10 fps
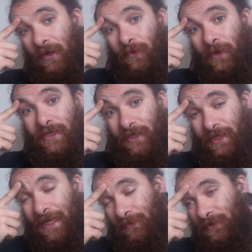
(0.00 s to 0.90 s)
which does
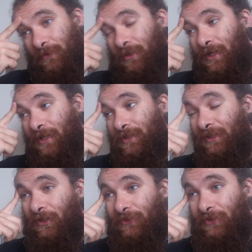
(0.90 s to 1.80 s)
happen surprisingly
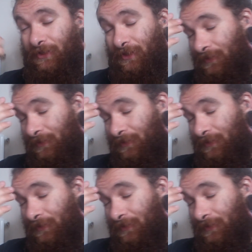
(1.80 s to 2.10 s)
often,